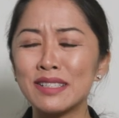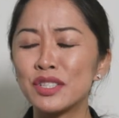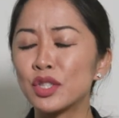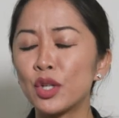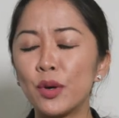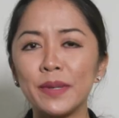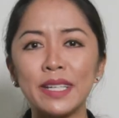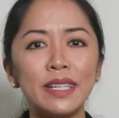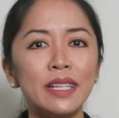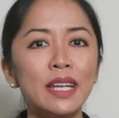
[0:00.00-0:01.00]
There's so
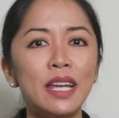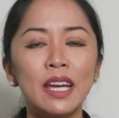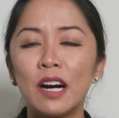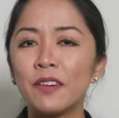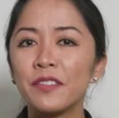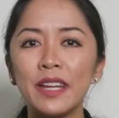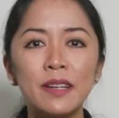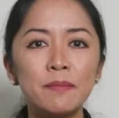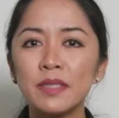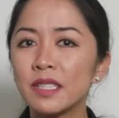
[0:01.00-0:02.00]
many of
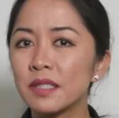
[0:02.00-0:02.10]
them.